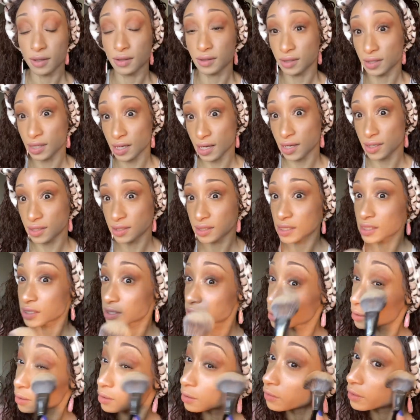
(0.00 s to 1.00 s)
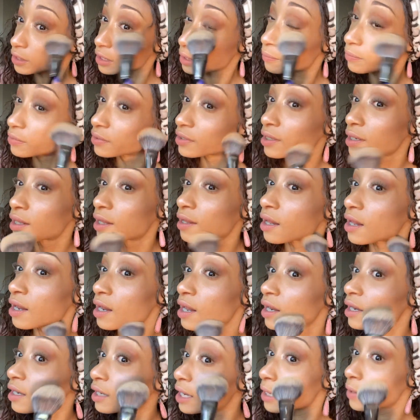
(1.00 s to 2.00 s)
Yes, that's glowy. I'm putting a lot
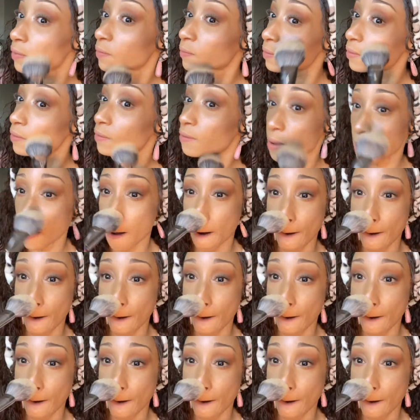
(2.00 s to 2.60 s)
on.